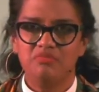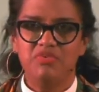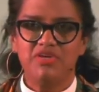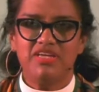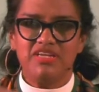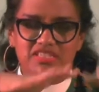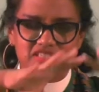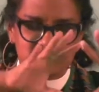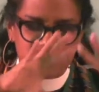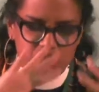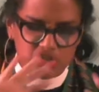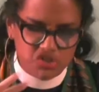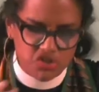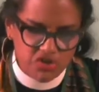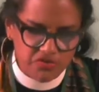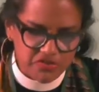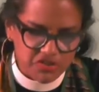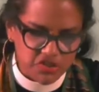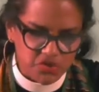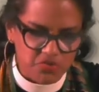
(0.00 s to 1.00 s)
because they're
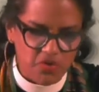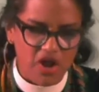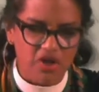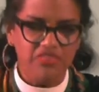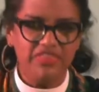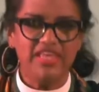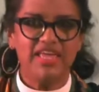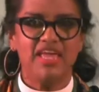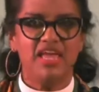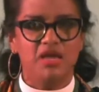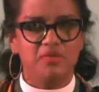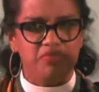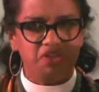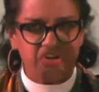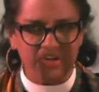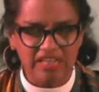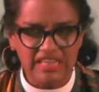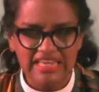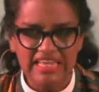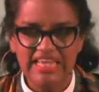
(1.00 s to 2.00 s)
sort of surrounding him.
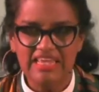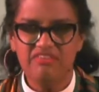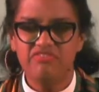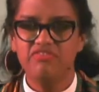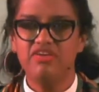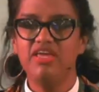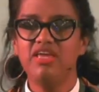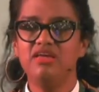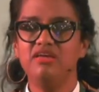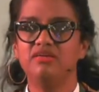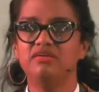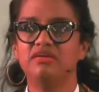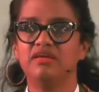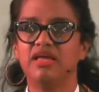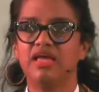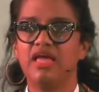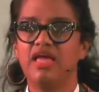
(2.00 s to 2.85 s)
They're leaving.